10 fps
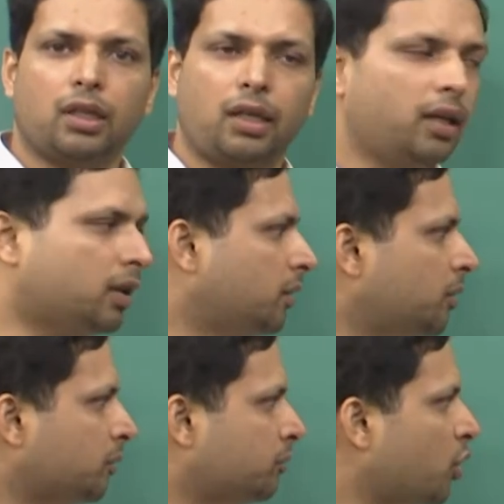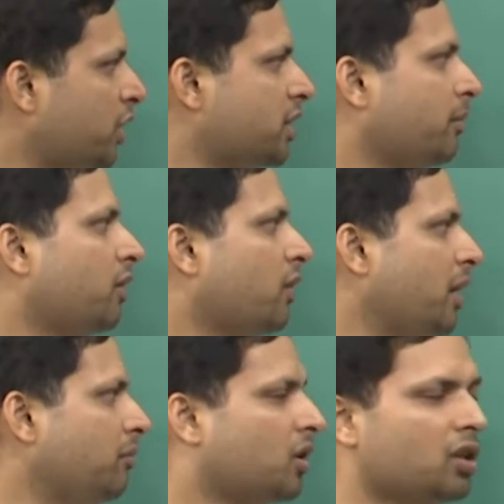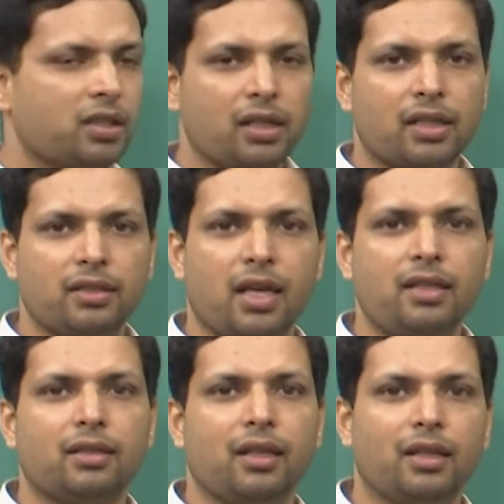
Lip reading: more stable. Why? Because delta G has